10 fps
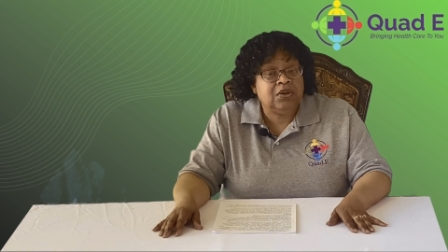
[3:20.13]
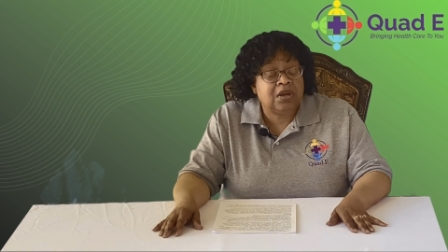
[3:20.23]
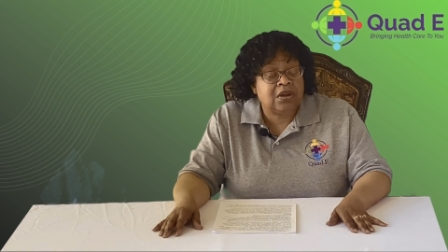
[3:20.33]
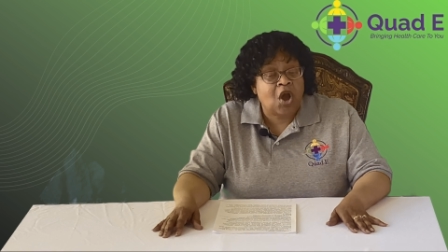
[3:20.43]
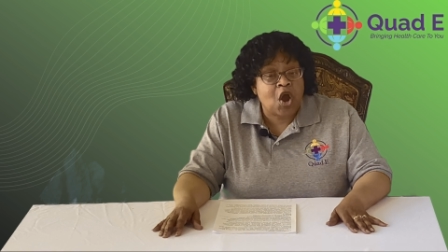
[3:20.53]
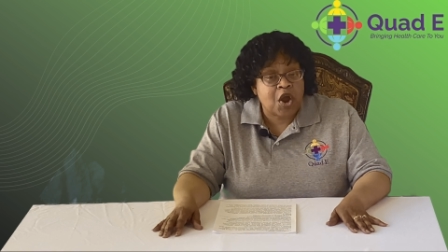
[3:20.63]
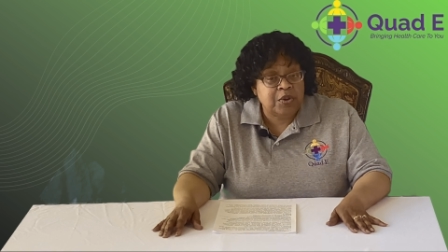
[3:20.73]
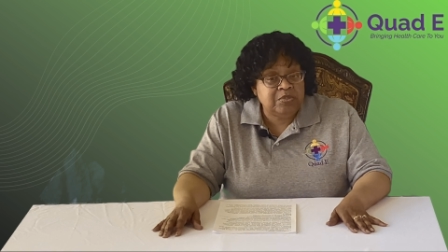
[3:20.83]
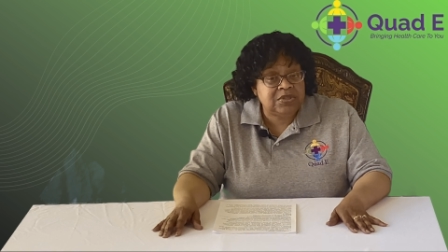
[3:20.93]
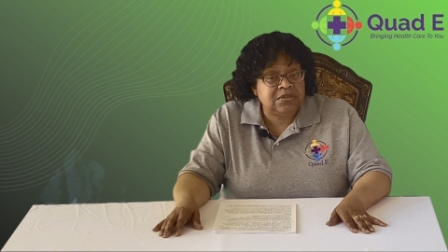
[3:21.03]

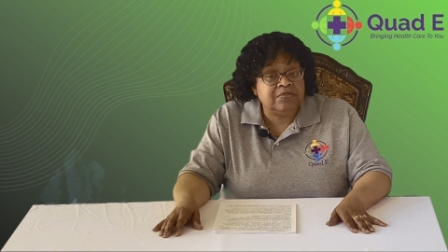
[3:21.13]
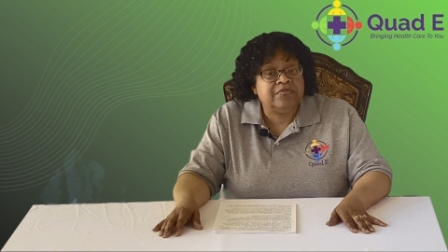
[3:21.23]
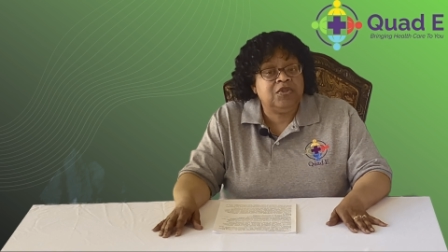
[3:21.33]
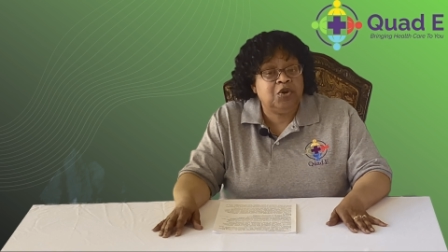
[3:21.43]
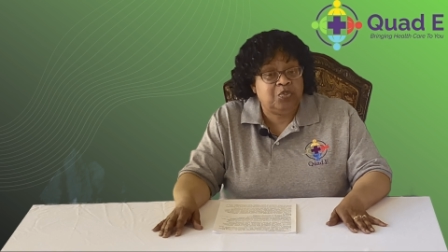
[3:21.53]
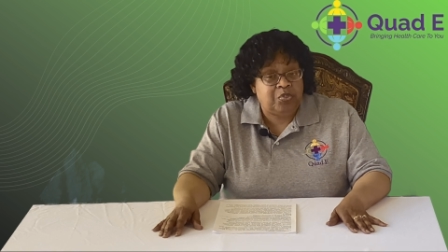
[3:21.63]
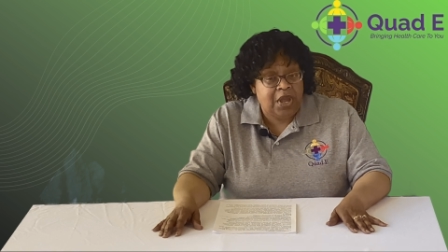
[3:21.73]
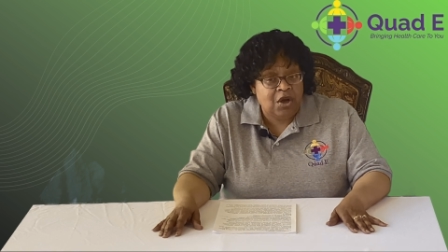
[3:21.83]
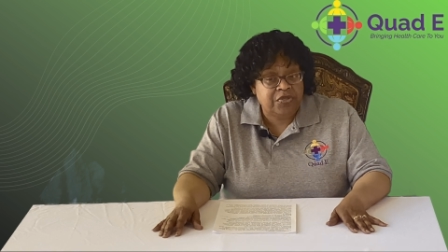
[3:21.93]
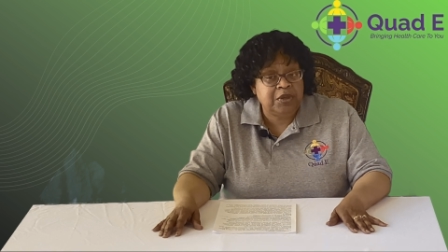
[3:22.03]
carbs, your
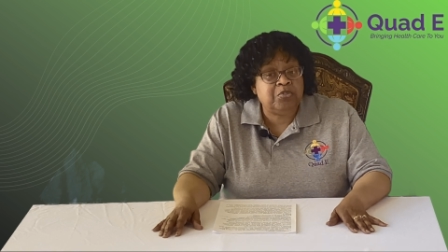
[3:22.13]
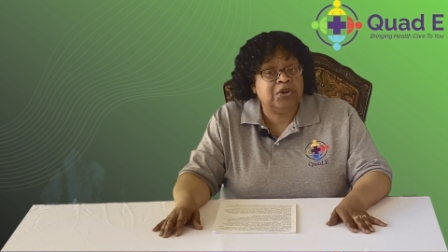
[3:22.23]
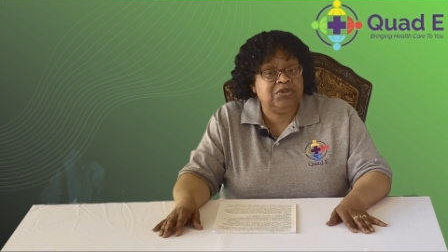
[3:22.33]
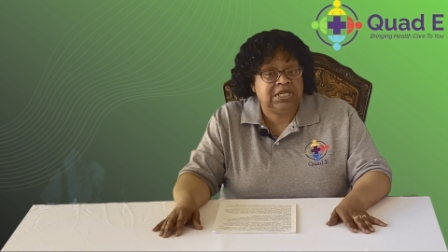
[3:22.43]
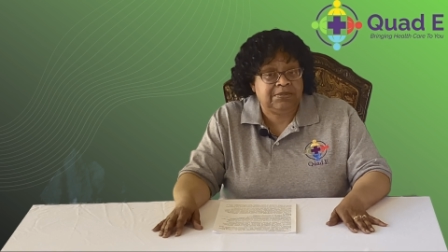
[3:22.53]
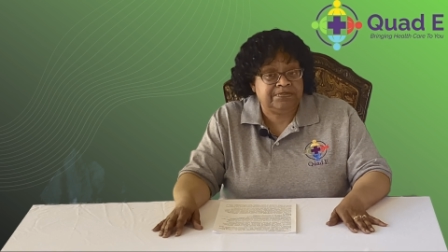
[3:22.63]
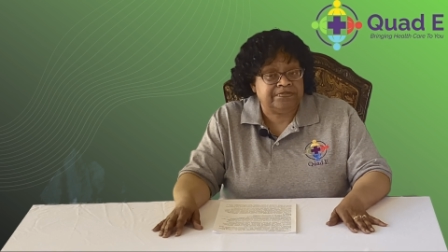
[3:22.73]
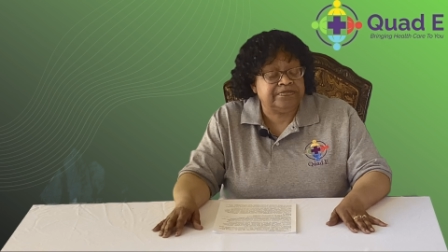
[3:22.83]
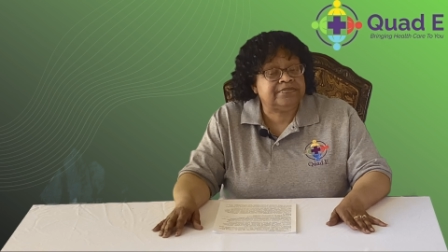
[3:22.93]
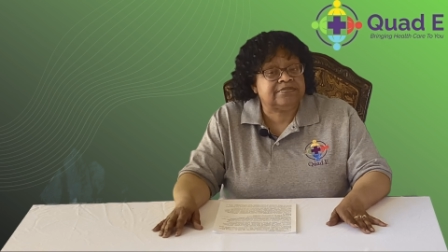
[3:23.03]
healthy protein.
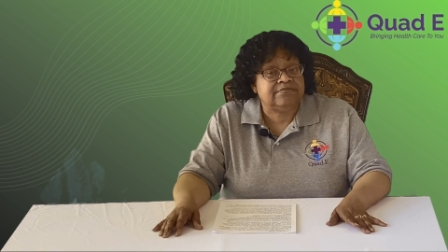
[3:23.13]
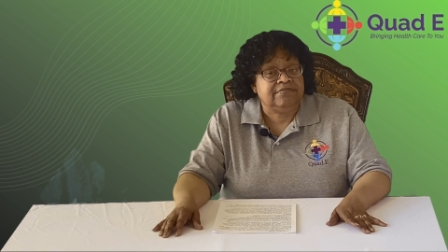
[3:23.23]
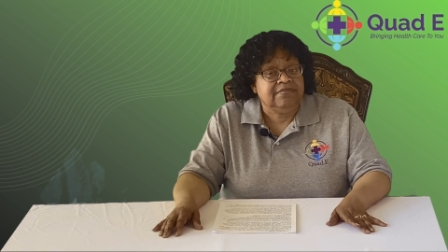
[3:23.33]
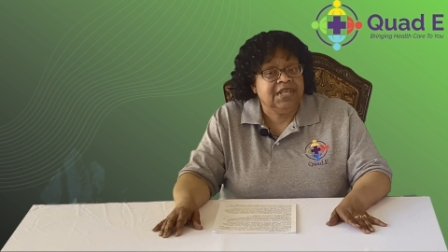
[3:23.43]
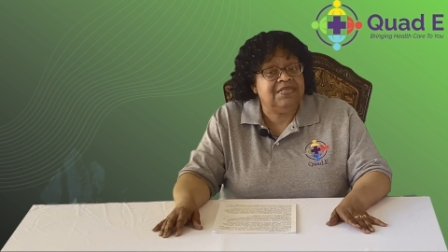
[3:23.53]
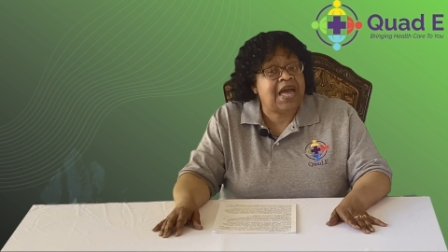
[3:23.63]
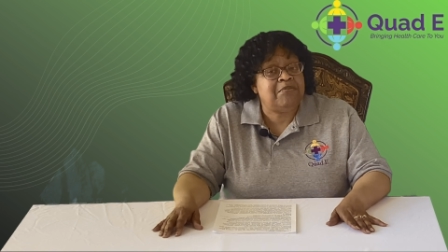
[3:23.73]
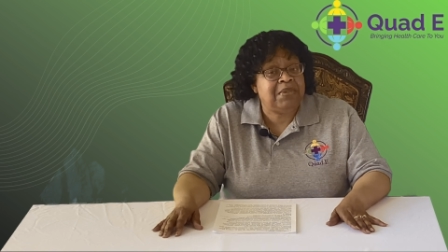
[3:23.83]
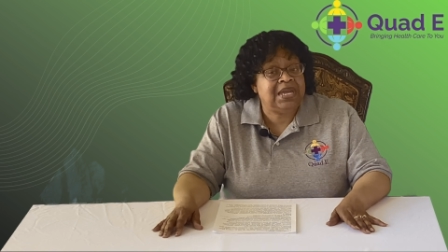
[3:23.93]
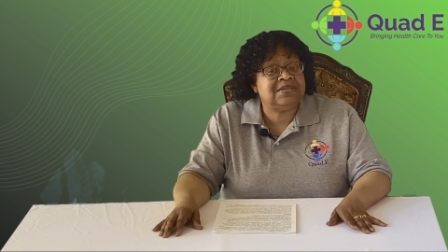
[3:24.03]
That
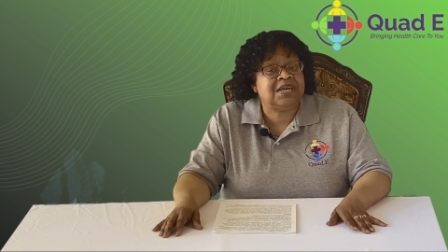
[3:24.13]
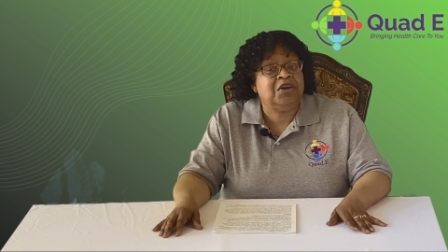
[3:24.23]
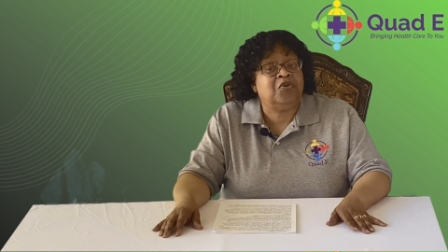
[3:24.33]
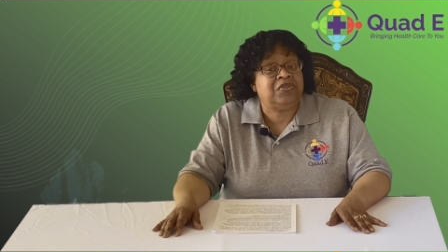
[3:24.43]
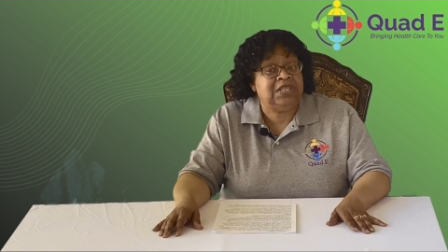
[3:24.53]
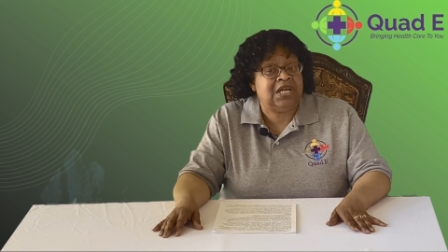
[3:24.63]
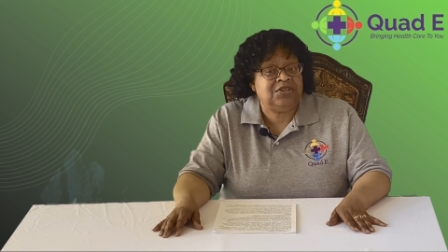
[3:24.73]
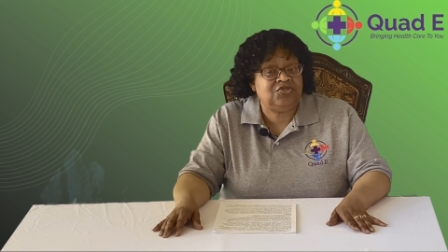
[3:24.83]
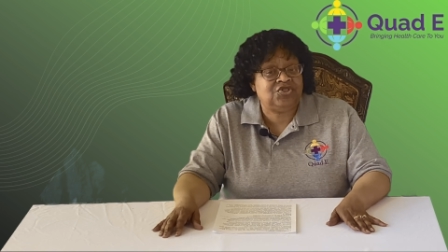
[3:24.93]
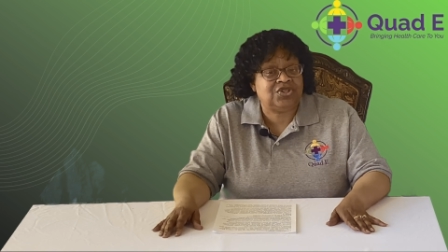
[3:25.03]
makes a healthy lunch.